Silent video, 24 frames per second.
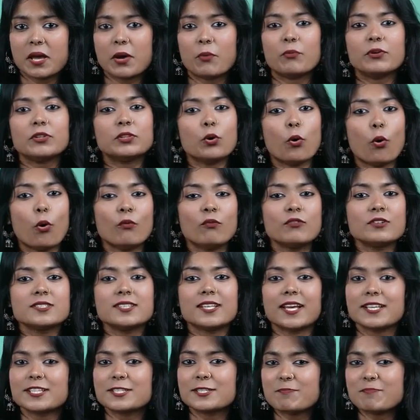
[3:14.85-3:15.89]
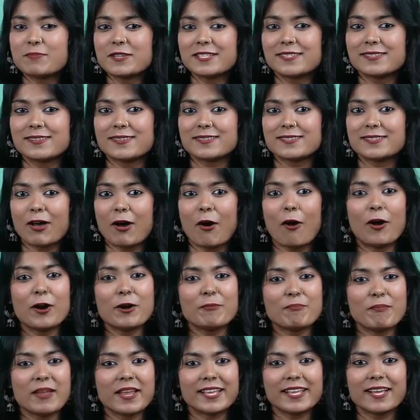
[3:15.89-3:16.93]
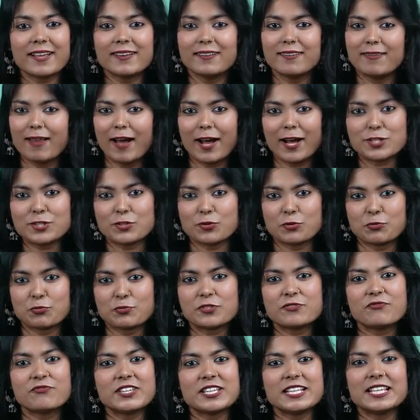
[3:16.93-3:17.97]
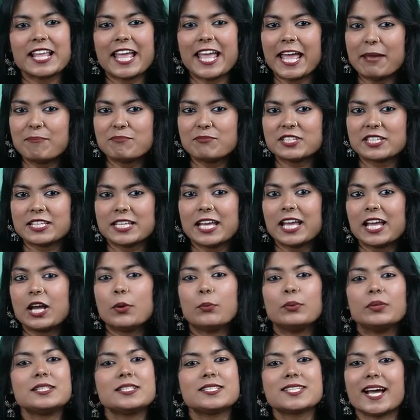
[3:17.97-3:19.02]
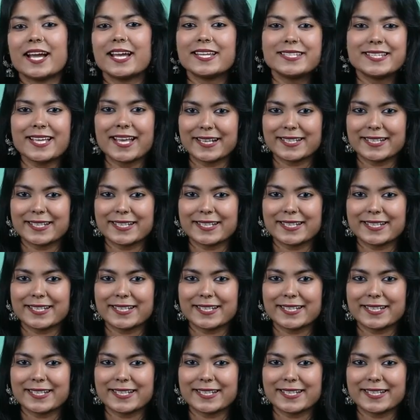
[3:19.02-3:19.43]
with oversized pieces or making large rooms feel empty with tiny